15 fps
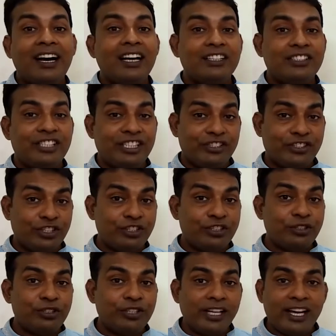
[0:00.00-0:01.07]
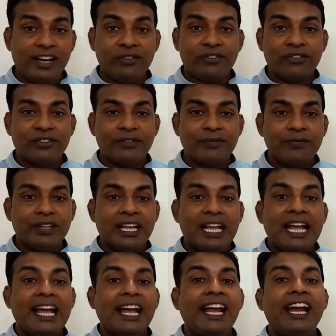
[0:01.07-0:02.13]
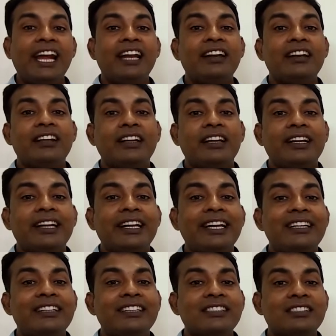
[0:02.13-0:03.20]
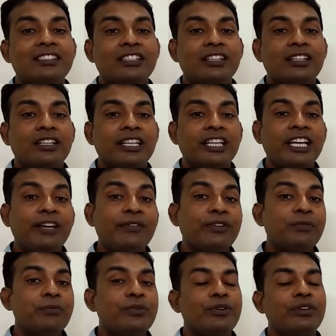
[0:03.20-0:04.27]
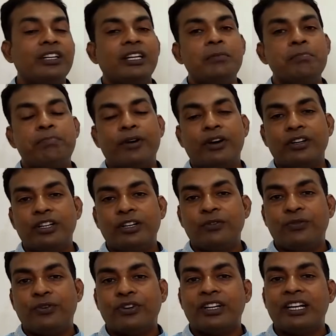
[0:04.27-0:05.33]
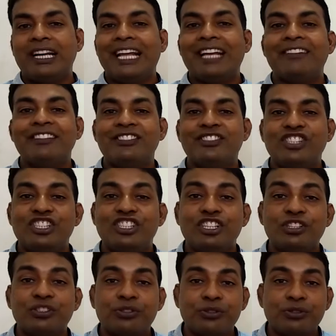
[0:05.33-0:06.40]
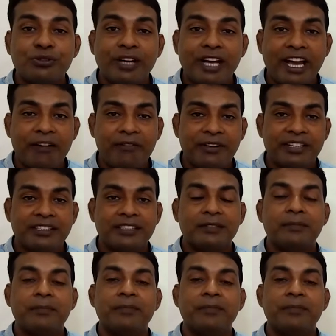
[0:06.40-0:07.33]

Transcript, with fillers: a teacher should have, and it is even more important for a language teacher to have it.